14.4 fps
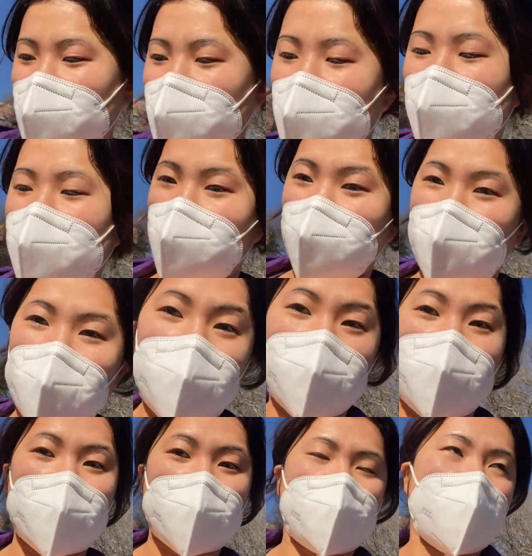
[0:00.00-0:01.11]
a very
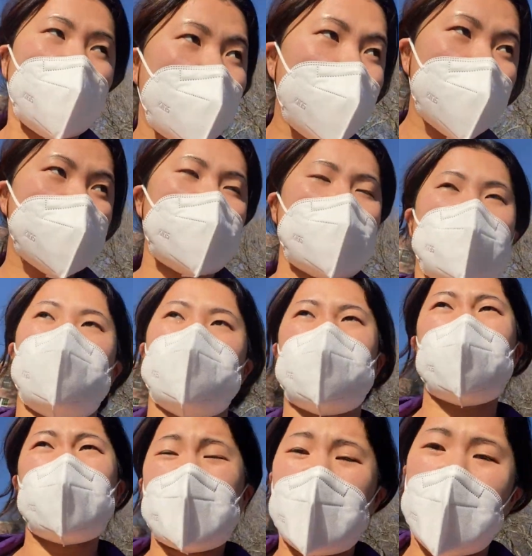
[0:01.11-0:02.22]
fun night and just
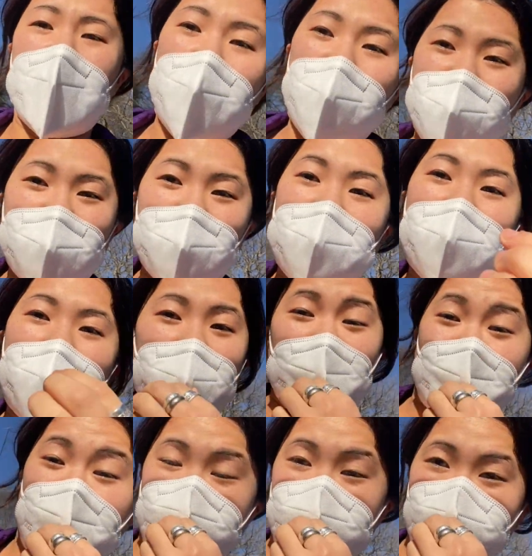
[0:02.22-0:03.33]
hanging out with
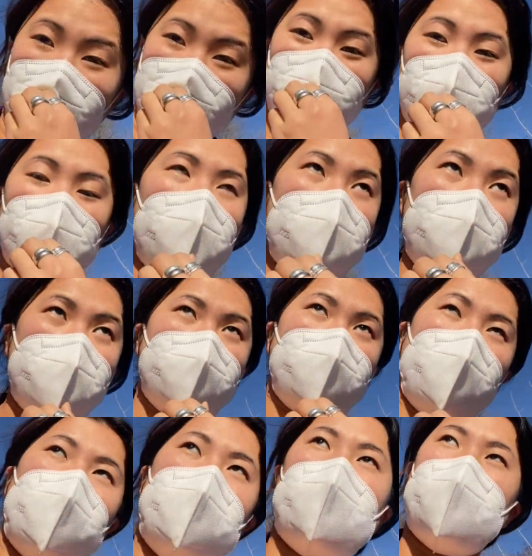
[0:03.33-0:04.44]
people I love.
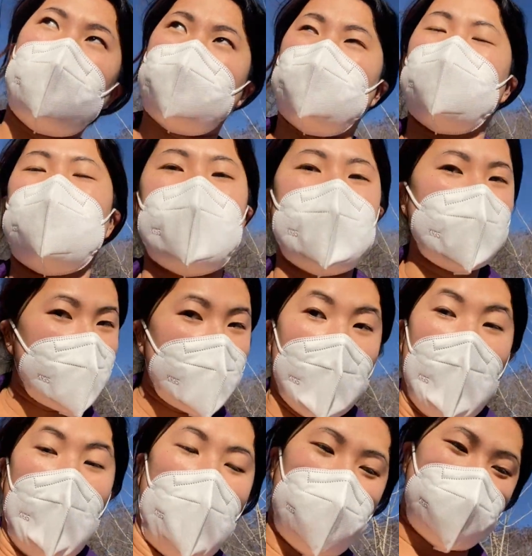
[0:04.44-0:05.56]
And then
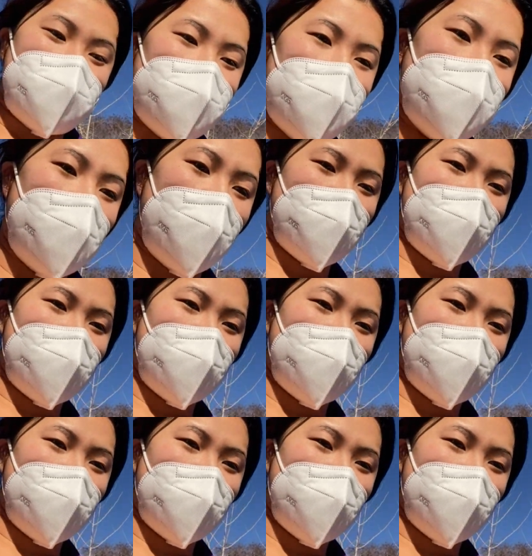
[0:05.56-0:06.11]
I went to bed at